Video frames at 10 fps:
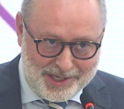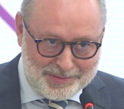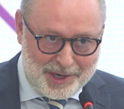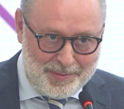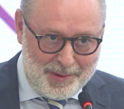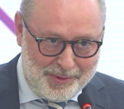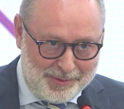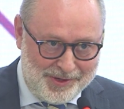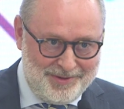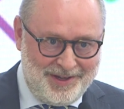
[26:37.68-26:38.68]
as many people
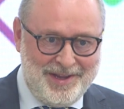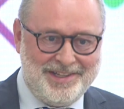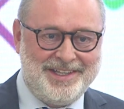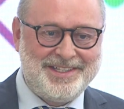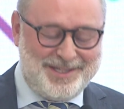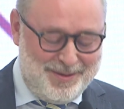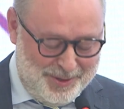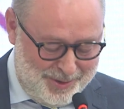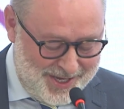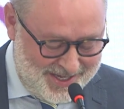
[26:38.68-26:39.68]
seem
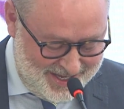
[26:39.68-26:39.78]
to think,